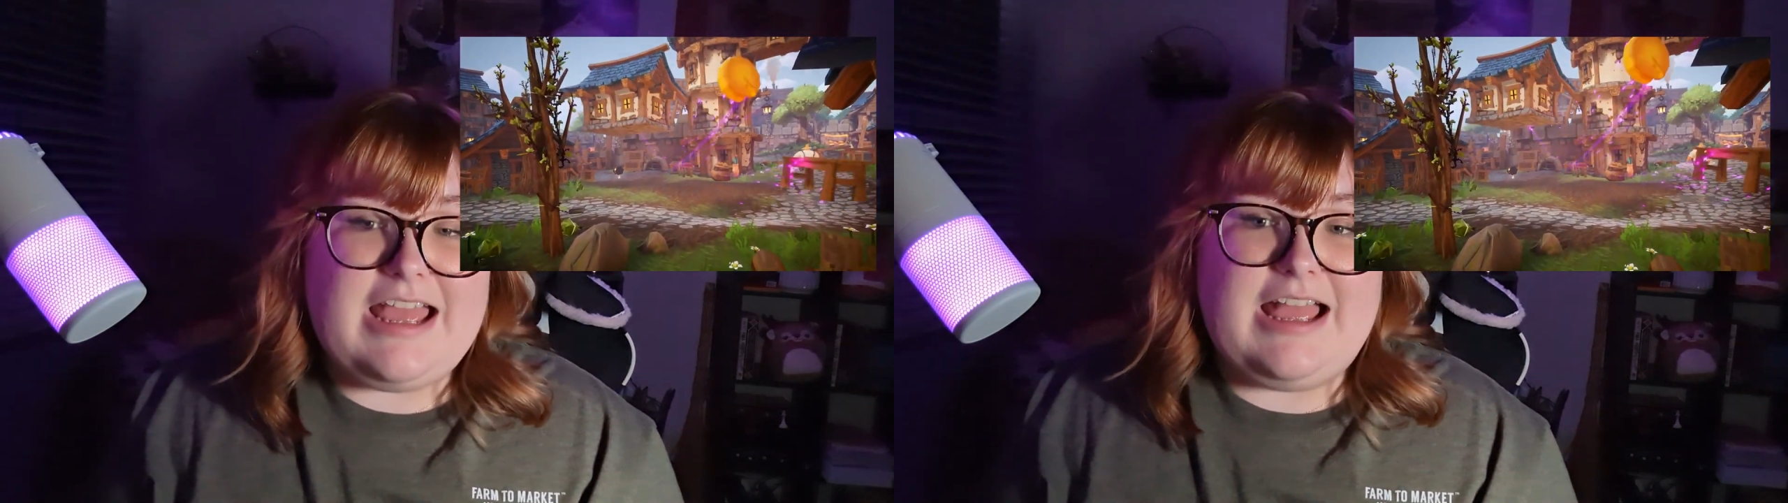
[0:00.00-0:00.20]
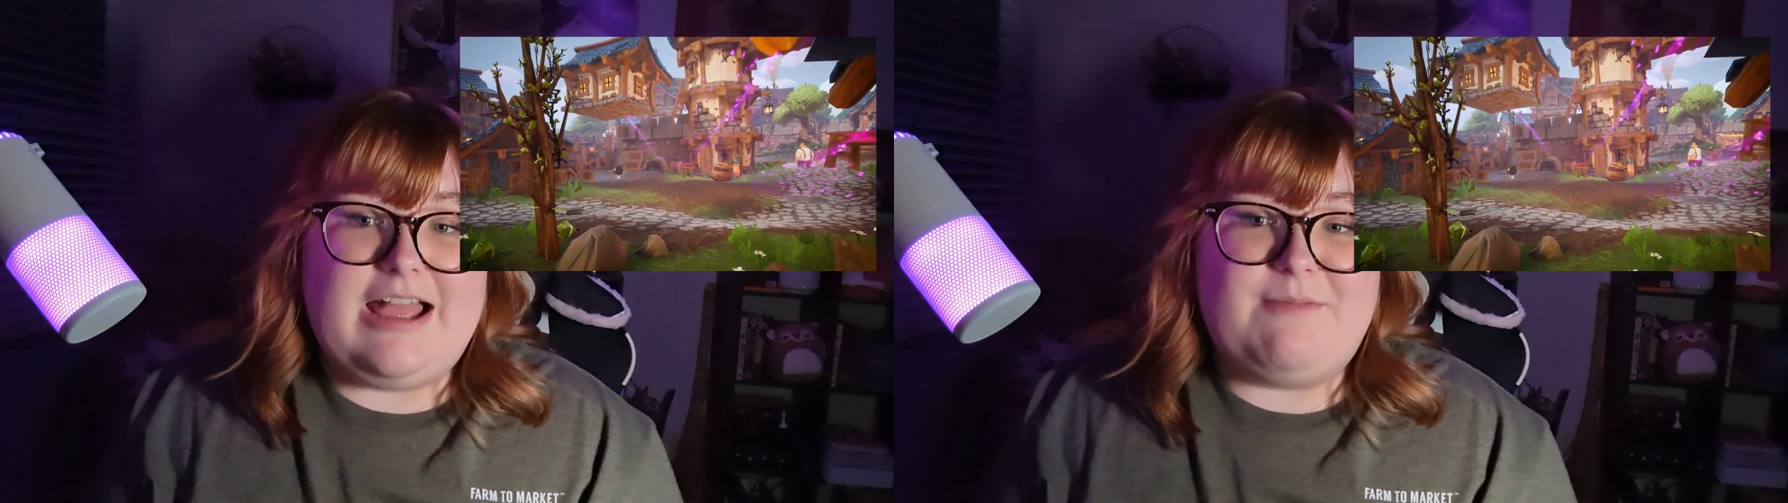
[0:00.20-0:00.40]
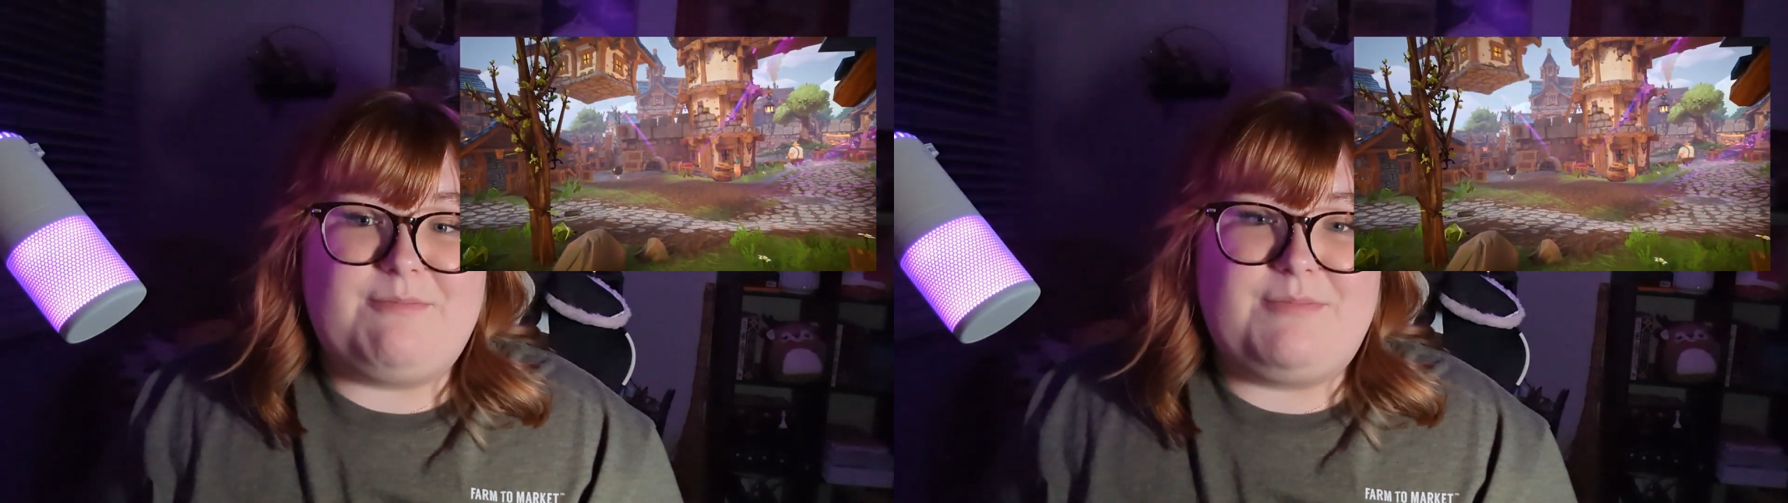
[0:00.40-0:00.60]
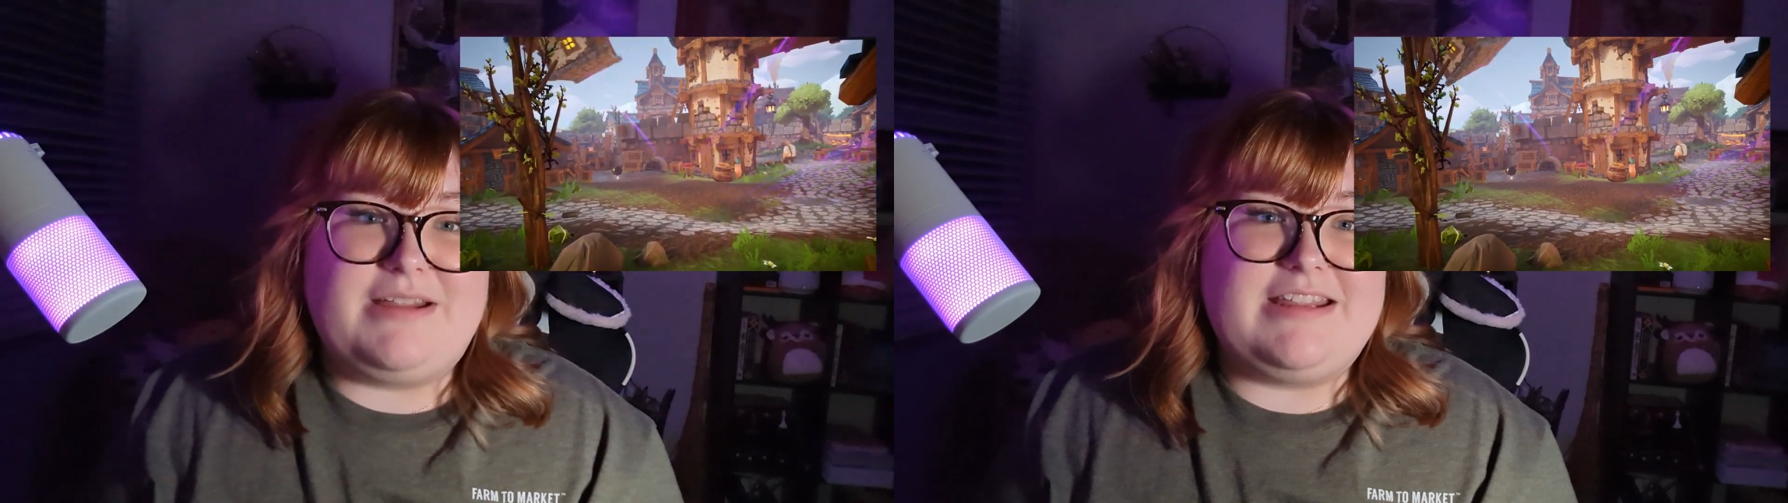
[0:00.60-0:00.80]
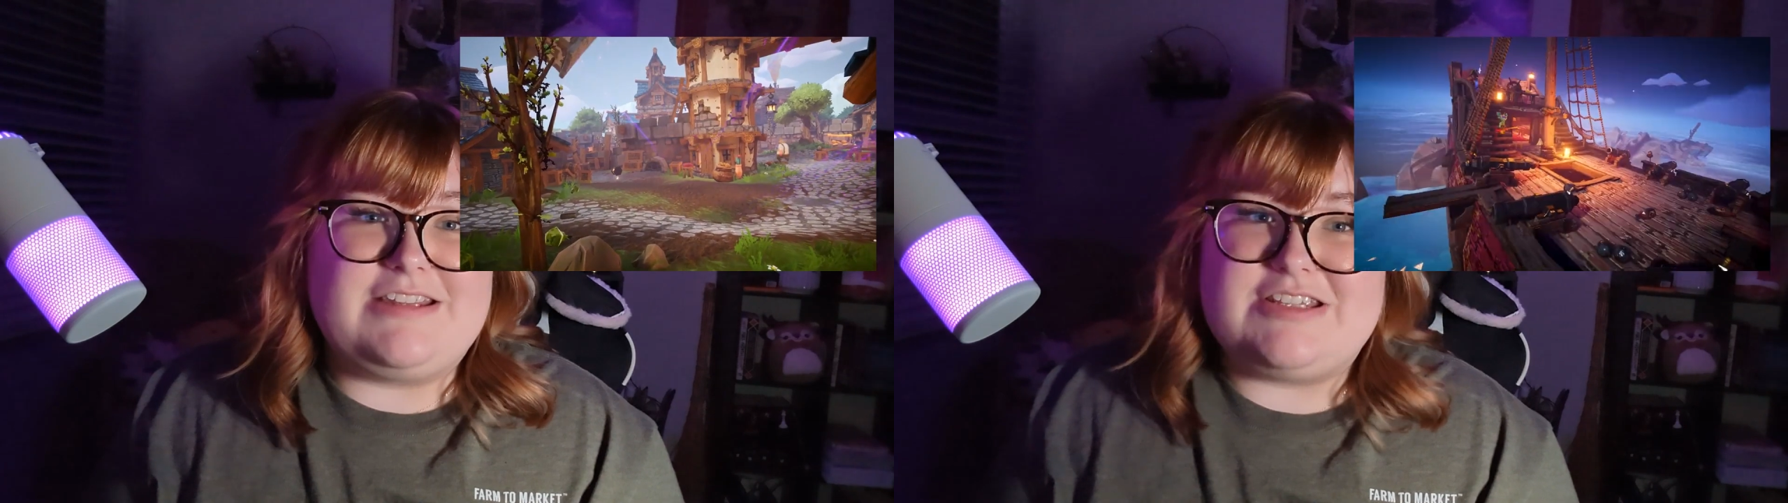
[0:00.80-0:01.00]

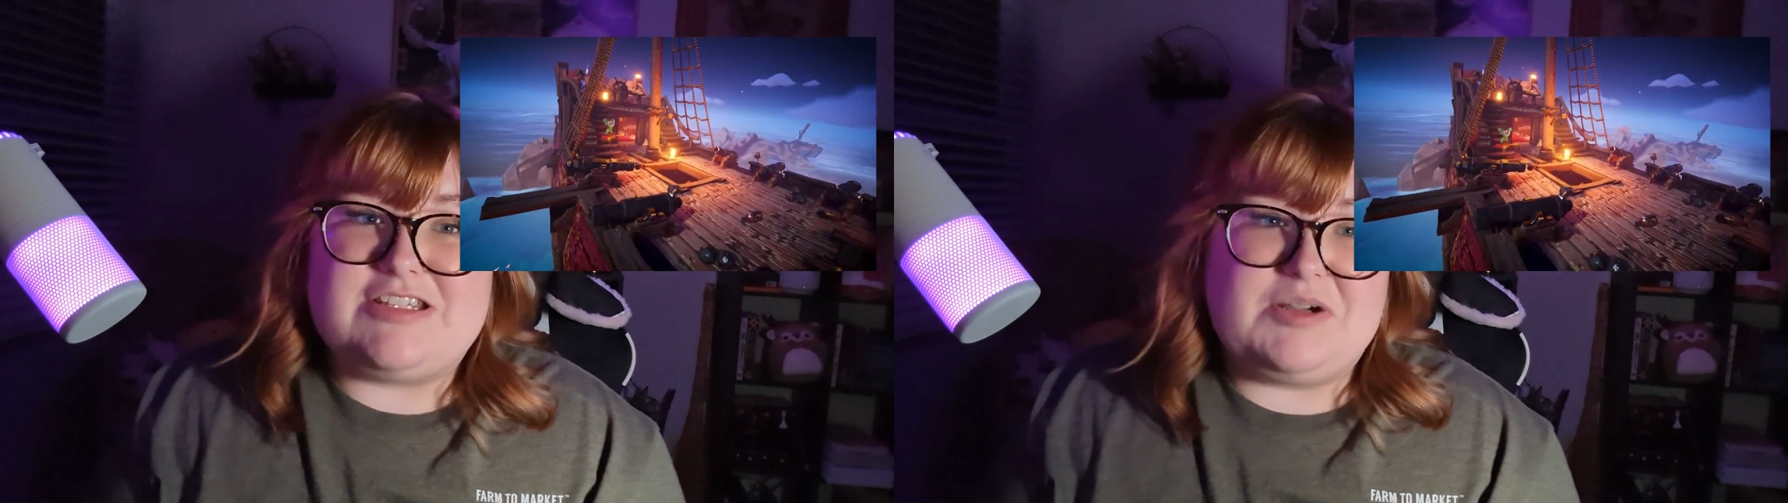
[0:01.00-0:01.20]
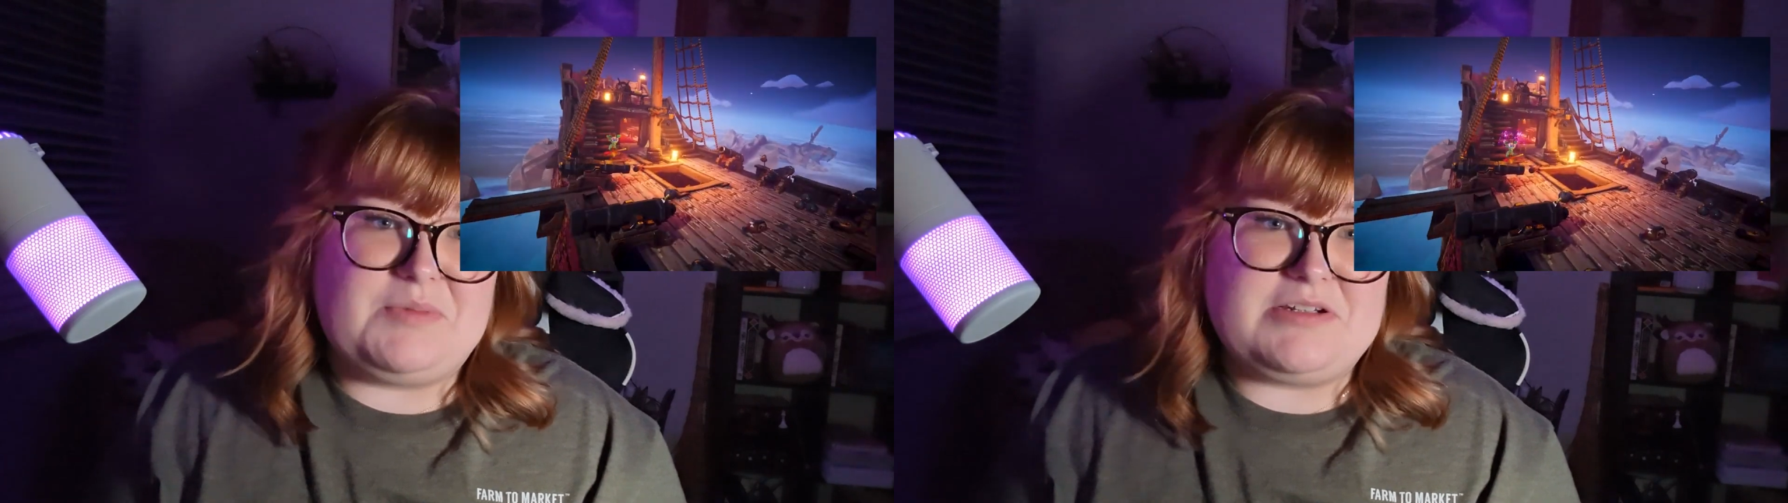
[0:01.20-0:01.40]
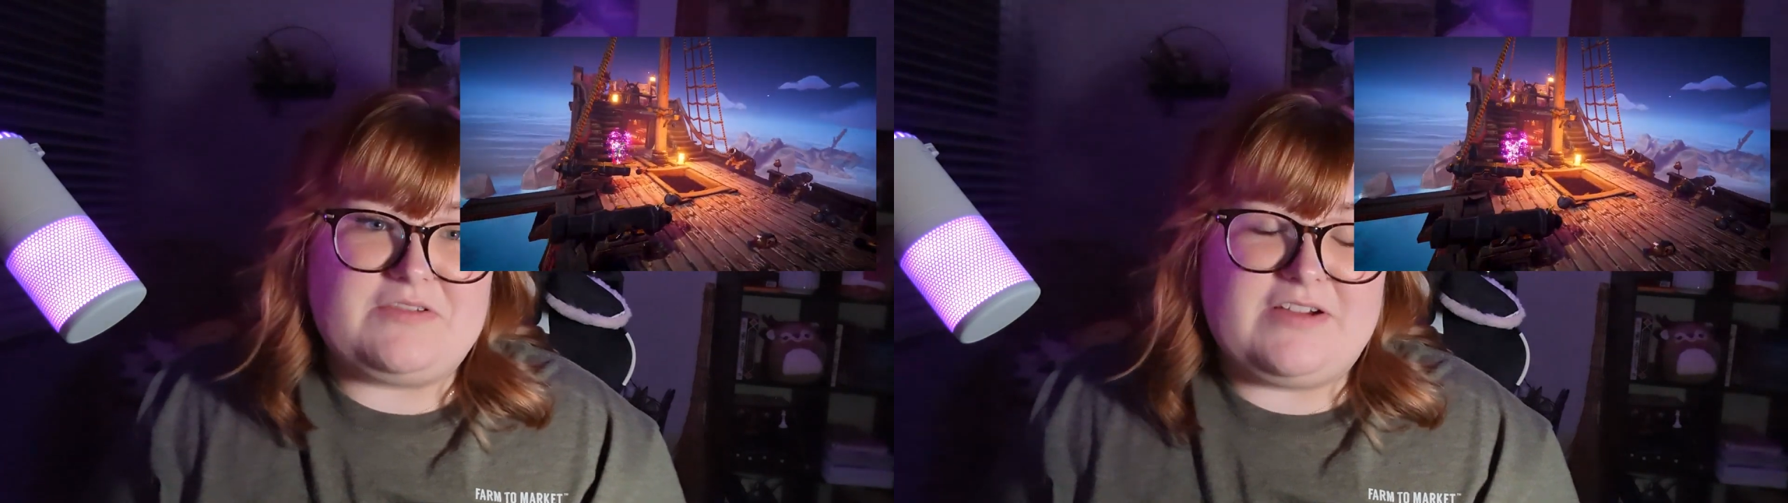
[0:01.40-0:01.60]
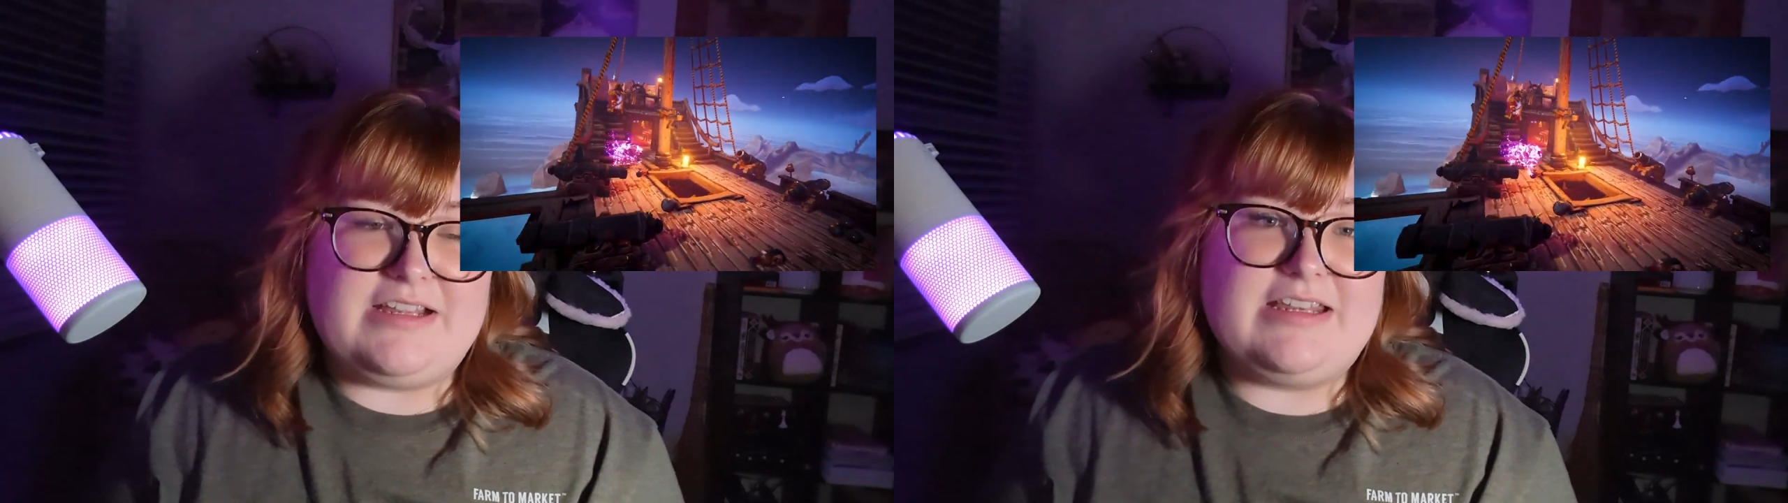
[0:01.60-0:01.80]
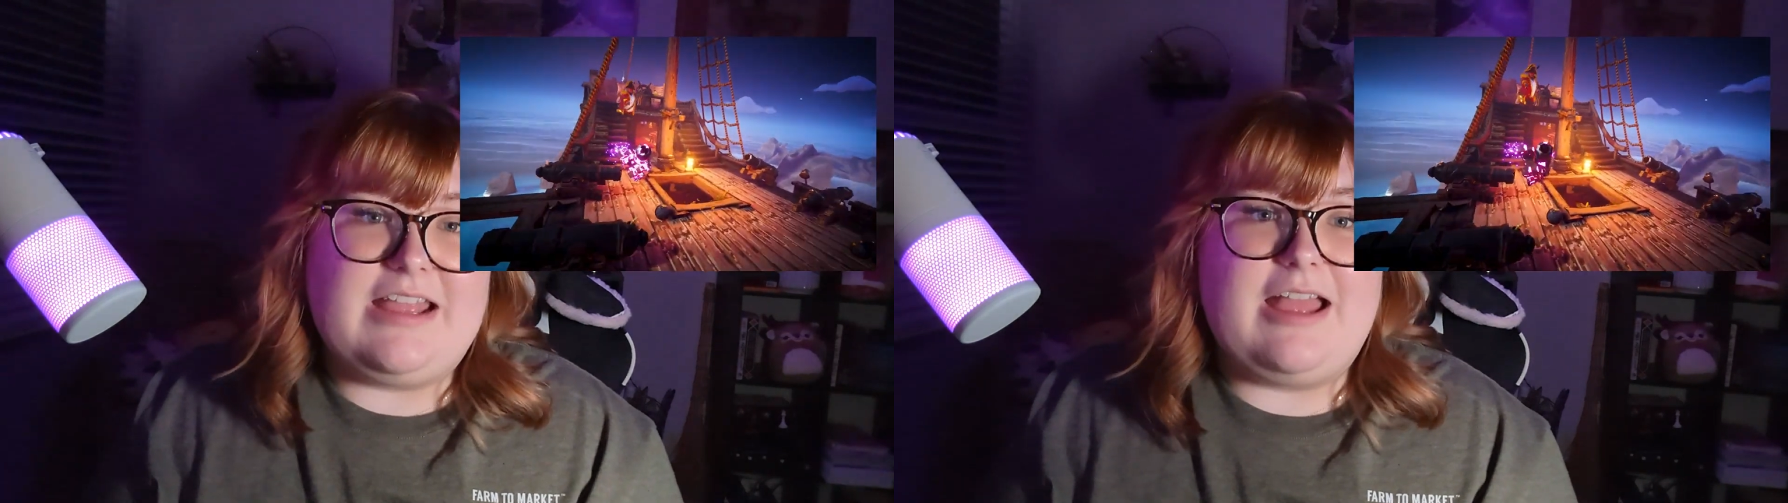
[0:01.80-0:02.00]
but it is so much
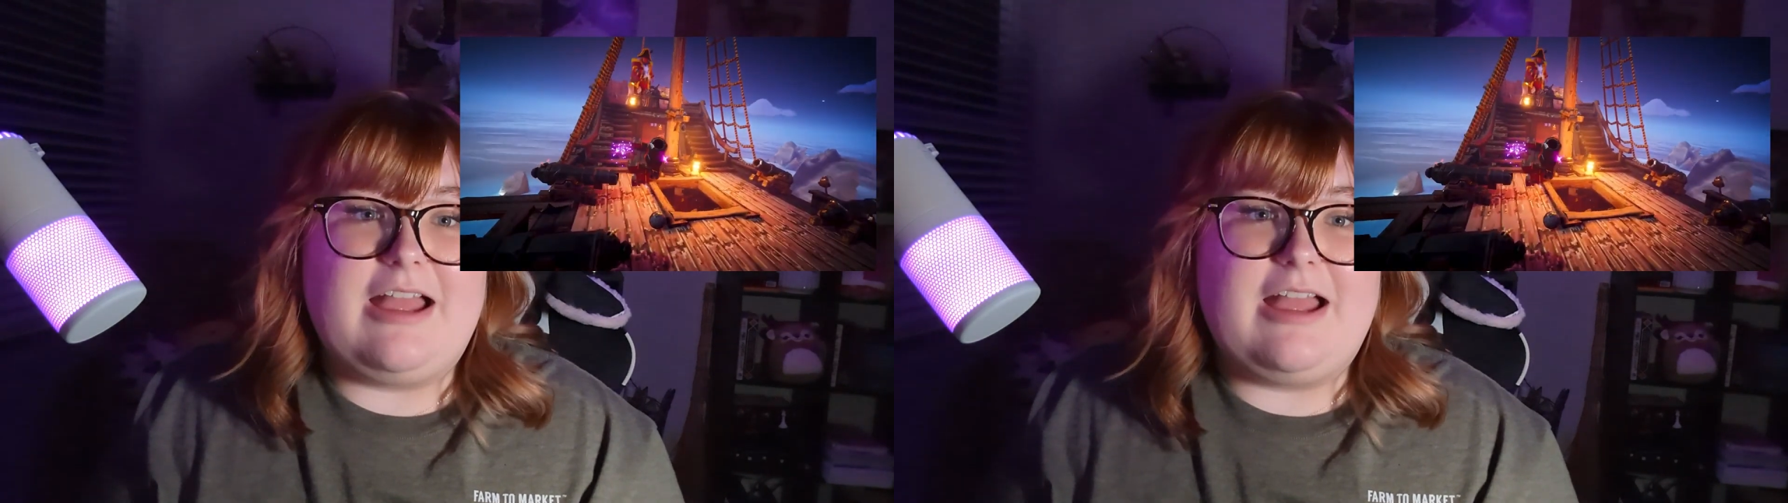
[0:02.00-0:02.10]
fun.